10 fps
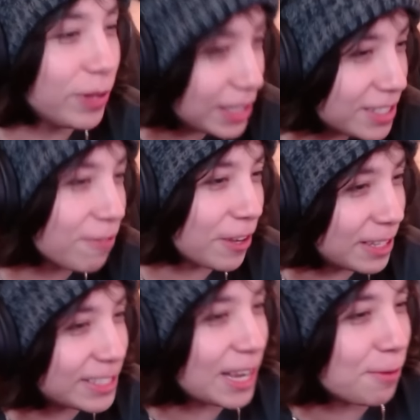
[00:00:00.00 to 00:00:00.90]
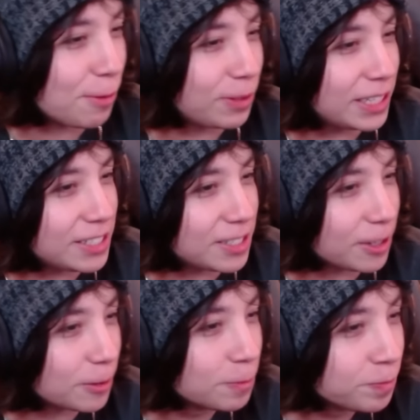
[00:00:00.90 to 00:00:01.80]
Please defend the table. Please
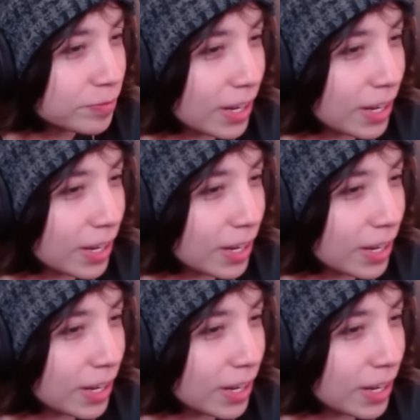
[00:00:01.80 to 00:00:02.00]
do.